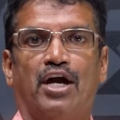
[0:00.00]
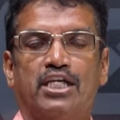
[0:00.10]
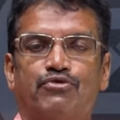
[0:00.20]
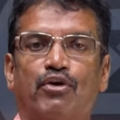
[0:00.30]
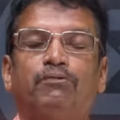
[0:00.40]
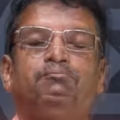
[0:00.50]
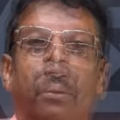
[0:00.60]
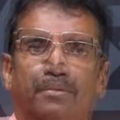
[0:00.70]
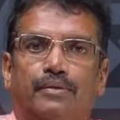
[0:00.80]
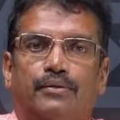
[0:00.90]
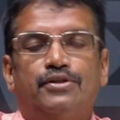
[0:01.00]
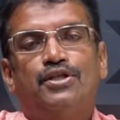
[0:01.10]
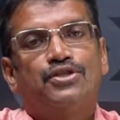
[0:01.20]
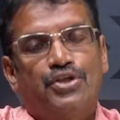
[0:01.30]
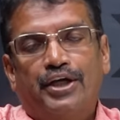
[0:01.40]
transfer. This
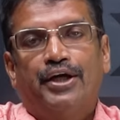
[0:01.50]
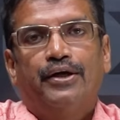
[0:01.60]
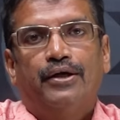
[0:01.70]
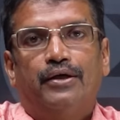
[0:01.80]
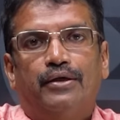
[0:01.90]
is Sekhar,